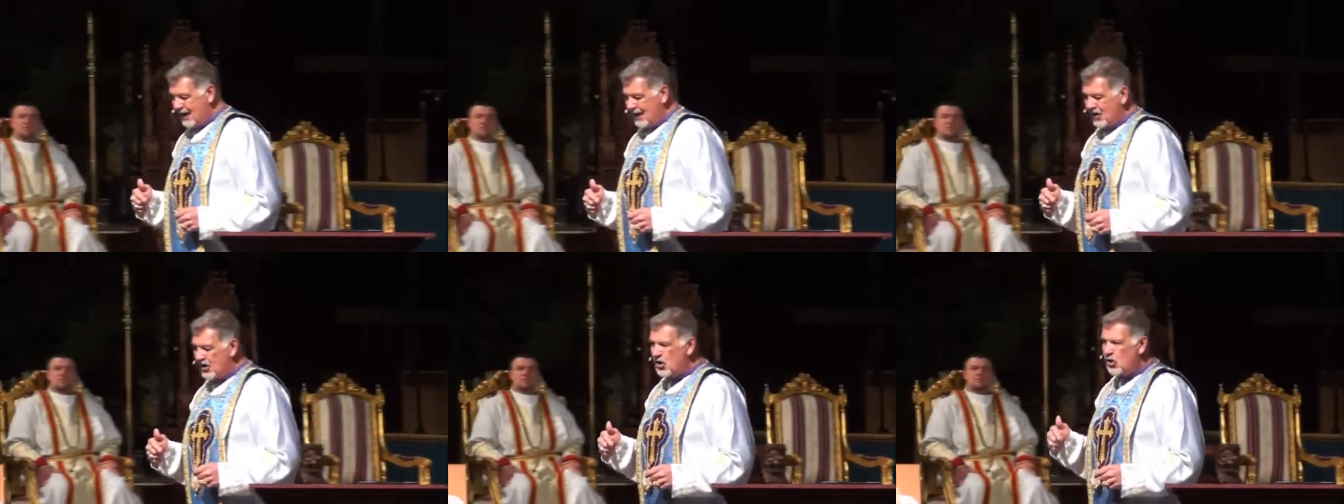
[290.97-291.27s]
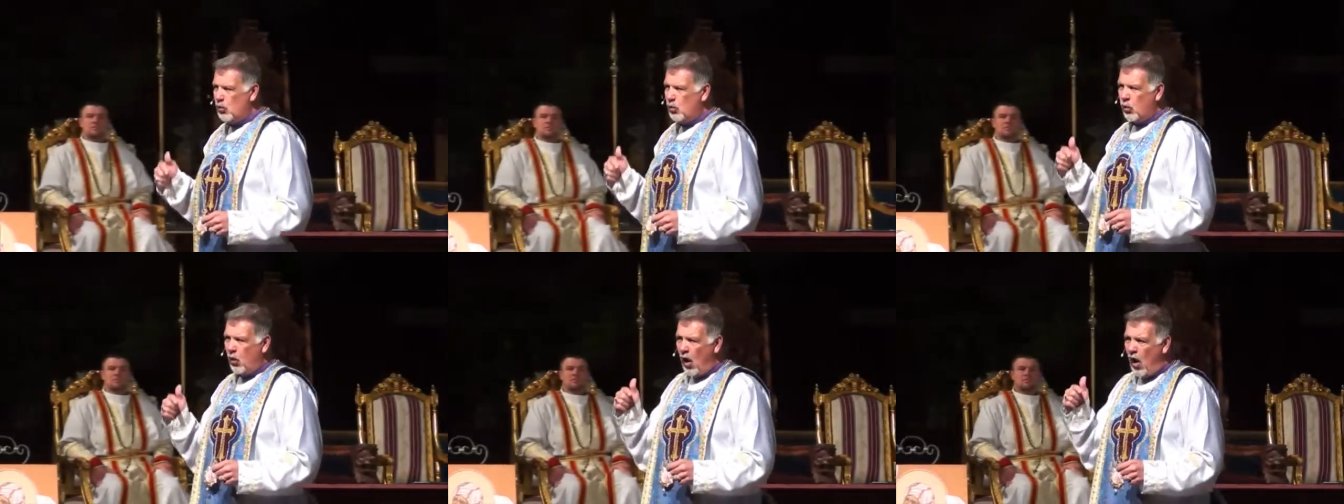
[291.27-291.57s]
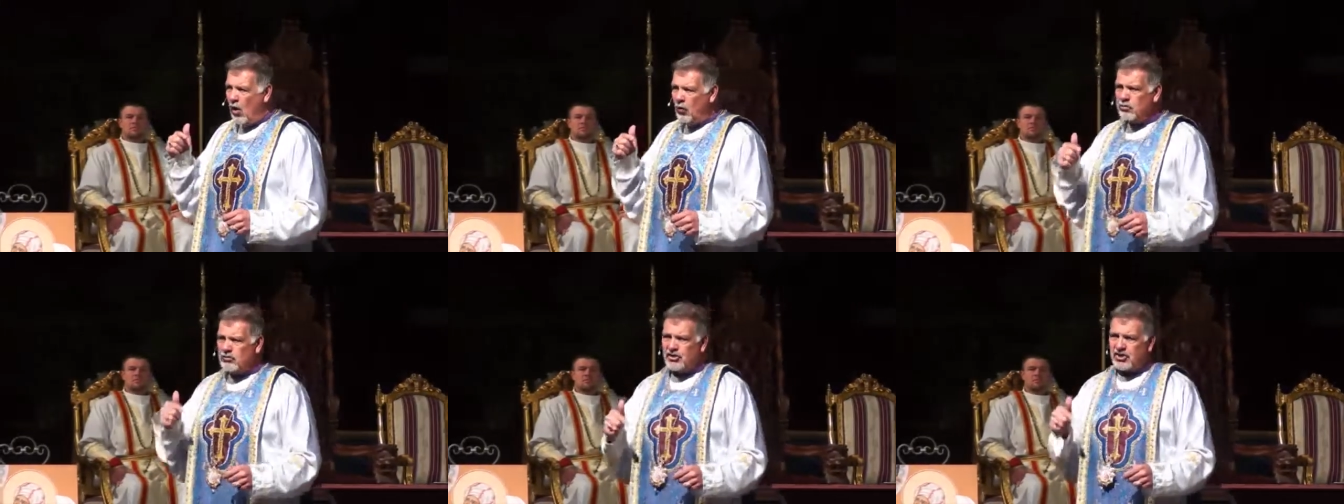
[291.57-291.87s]
you
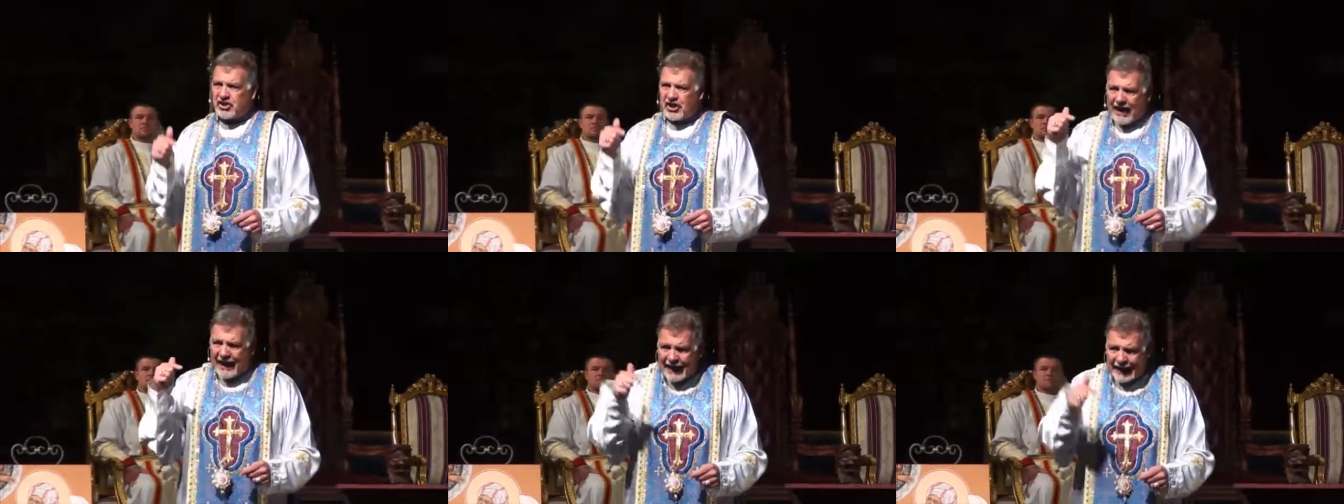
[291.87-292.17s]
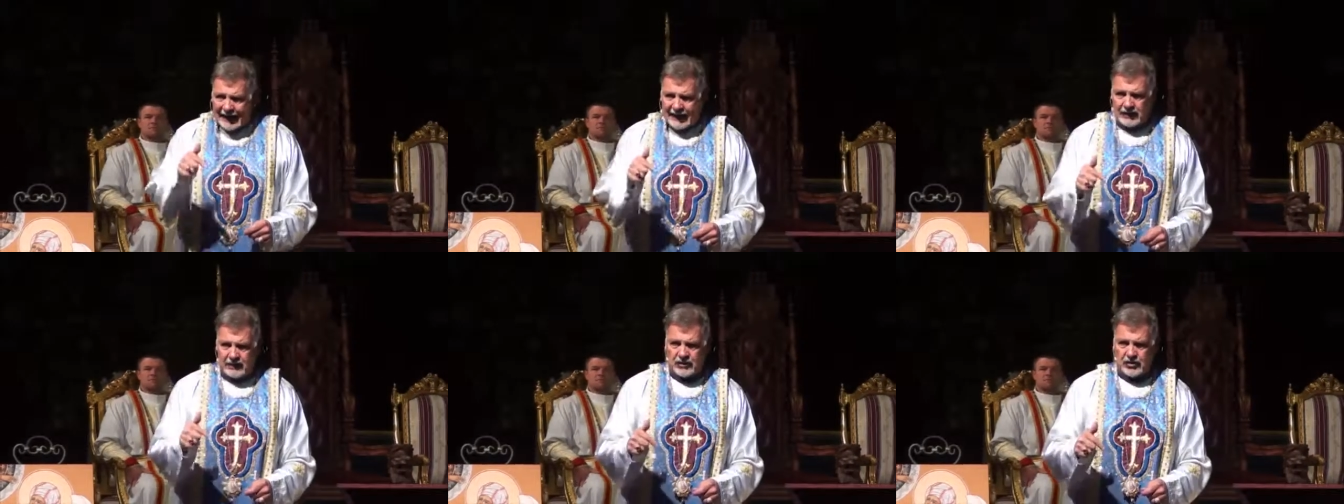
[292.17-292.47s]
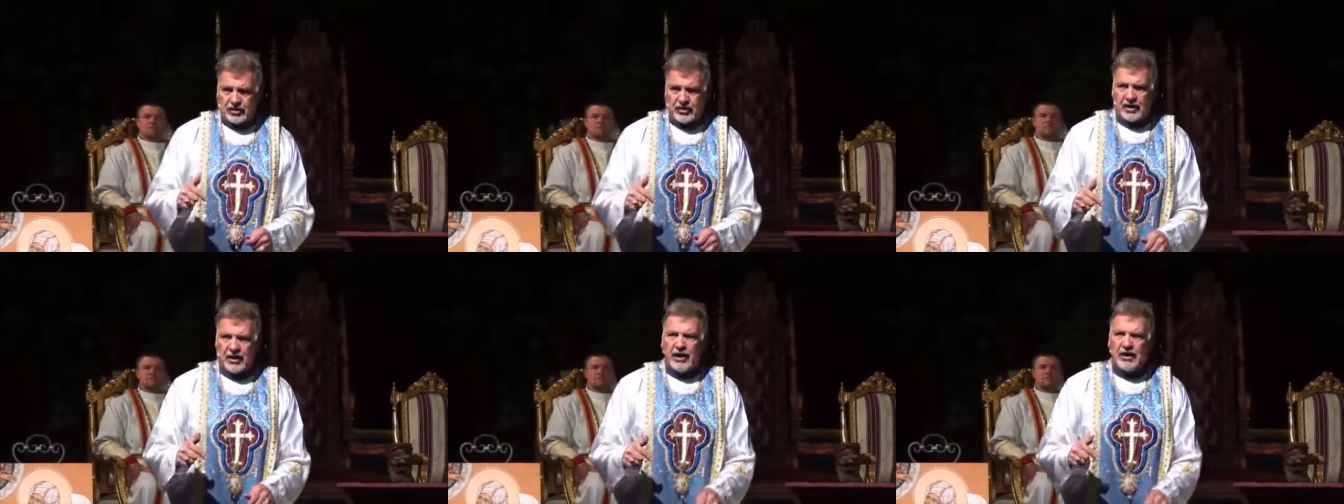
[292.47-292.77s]
won't
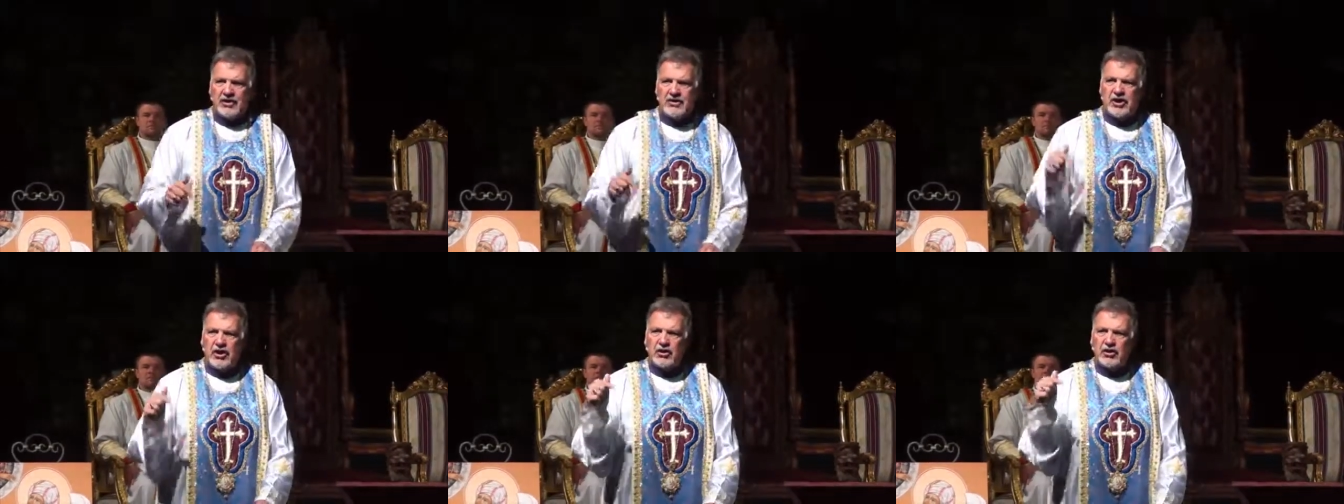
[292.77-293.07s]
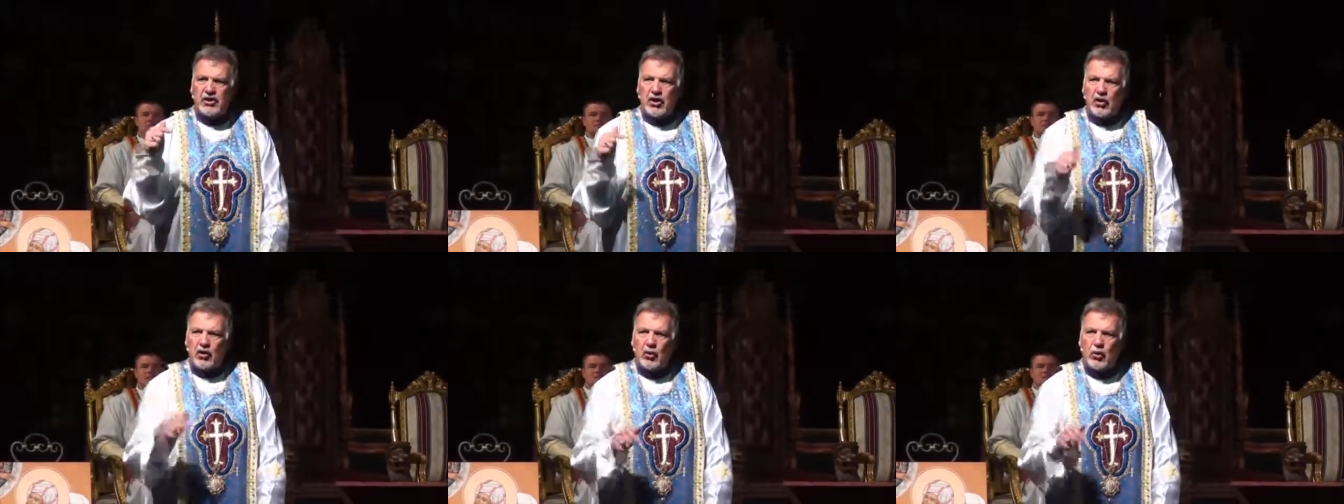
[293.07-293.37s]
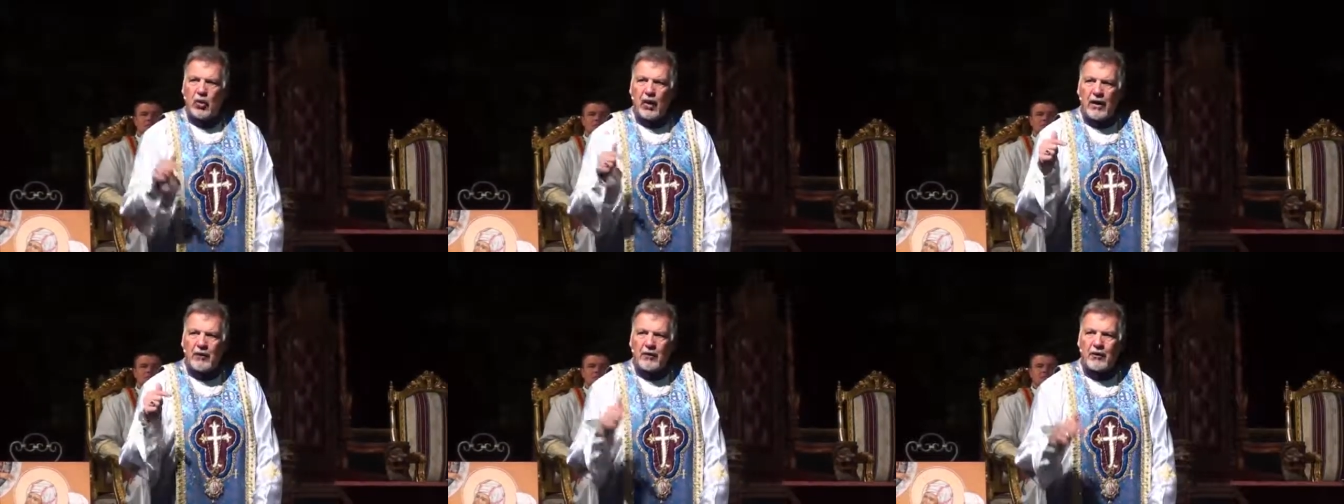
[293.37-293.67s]
change till you're
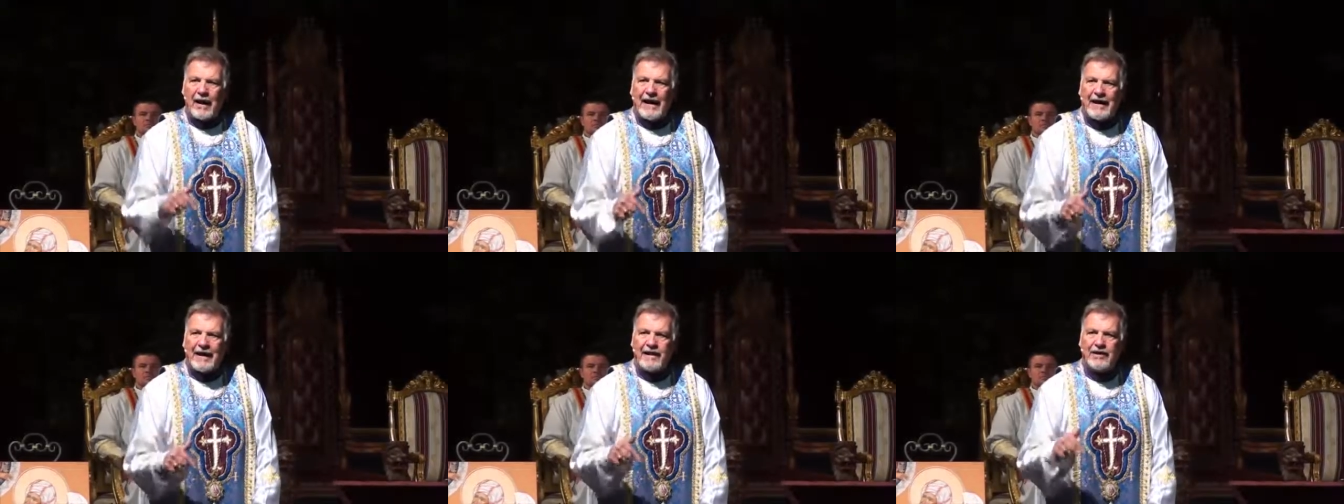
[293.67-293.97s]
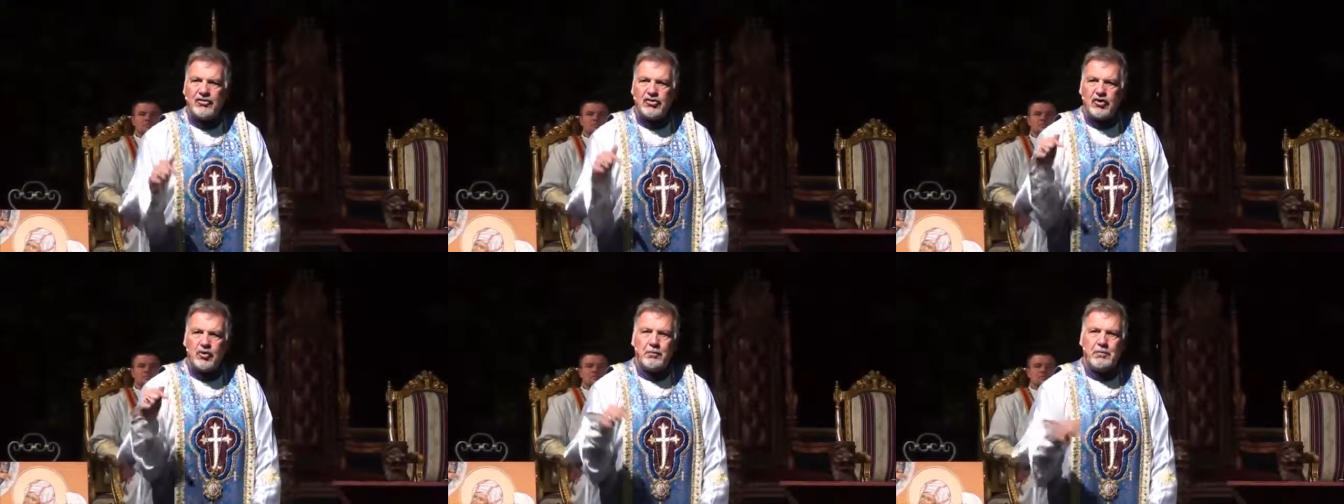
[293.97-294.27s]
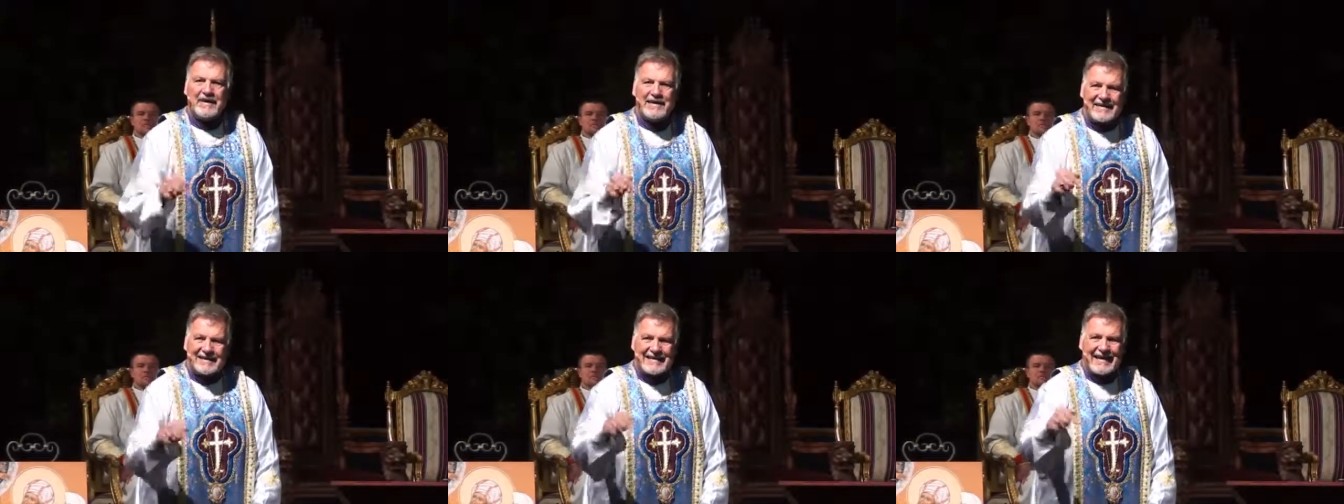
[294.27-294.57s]
ready to
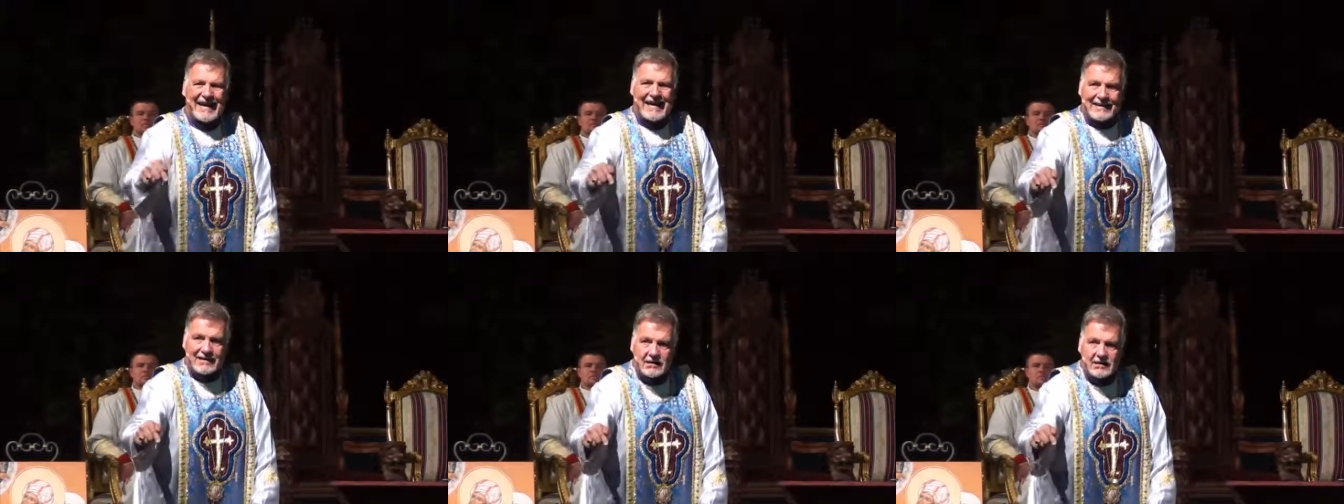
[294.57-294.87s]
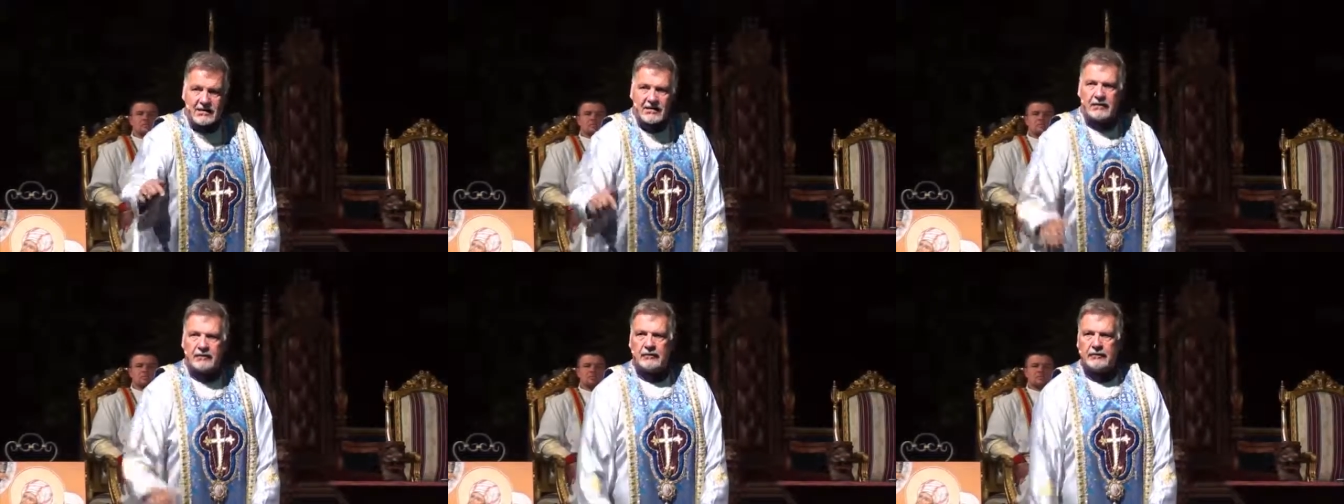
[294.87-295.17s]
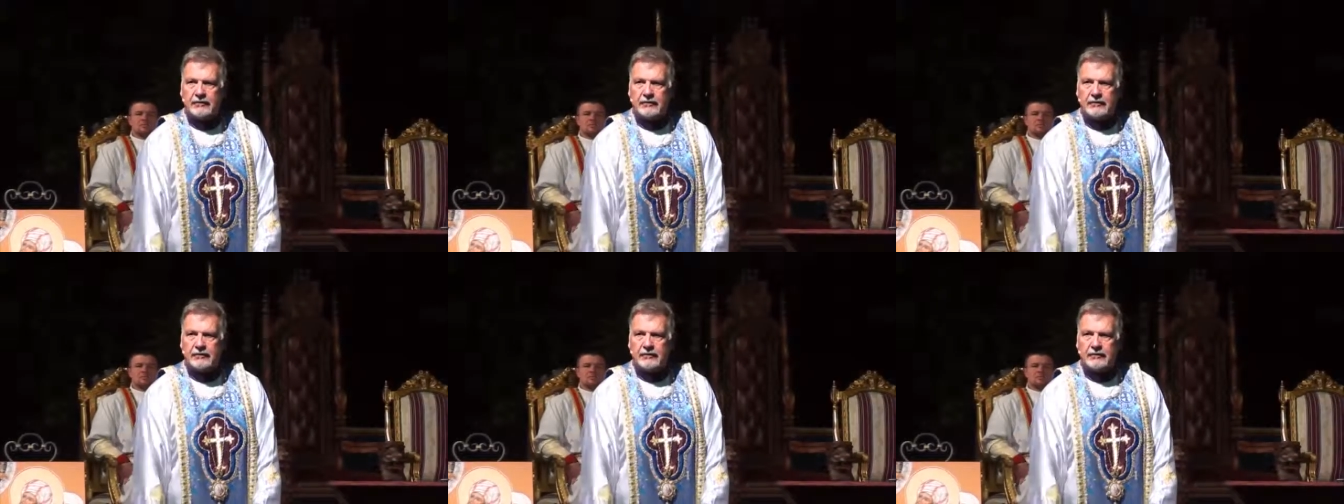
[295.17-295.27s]
be sent.